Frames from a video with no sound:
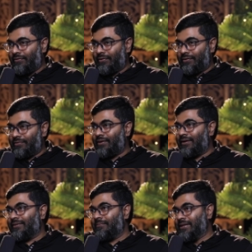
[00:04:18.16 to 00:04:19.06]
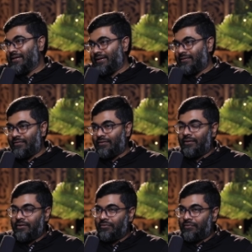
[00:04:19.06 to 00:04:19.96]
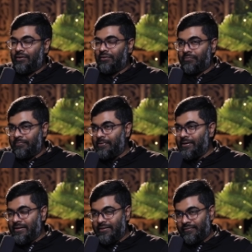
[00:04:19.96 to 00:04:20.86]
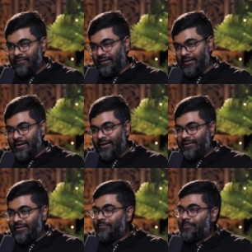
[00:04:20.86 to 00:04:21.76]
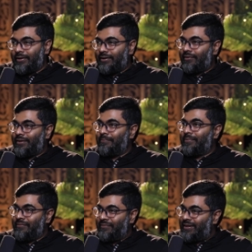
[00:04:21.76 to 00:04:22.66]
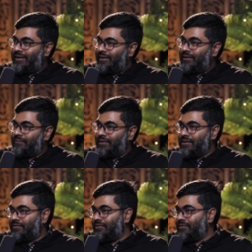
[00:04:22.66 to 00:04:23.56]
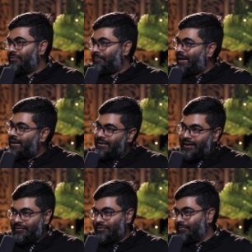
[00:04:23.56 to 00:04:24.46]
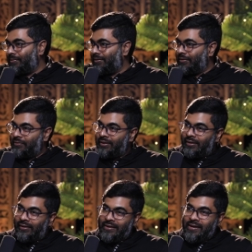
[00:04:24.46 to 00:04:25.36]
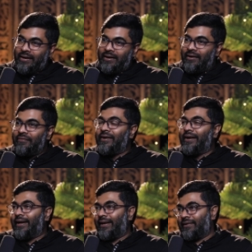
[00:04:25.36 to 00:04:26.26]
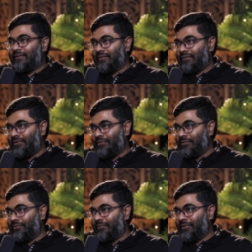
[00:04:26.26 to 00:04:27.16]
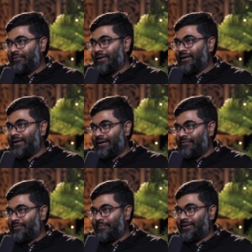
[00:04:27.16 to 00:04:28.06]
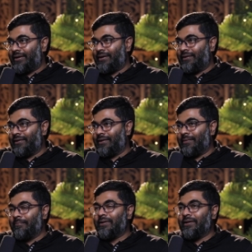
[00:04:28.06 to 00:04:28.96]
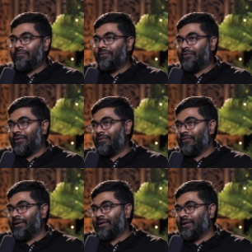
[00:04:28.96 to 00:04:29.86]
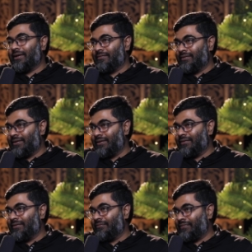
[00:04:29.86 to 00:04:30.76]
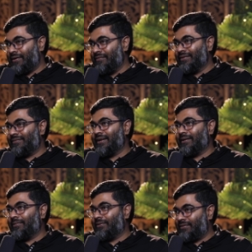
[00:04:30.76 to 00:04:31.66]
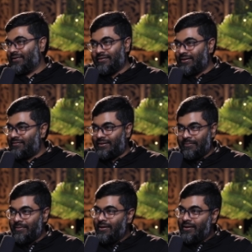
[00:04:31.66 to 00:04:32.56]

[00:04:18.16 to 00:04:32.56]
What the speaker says: you want to start something else, or you want to build this product or company vertically. That is how your planning has to be. There are different directions how you can drive your product and company if you want to get an exit in 5 years time or 6 years time.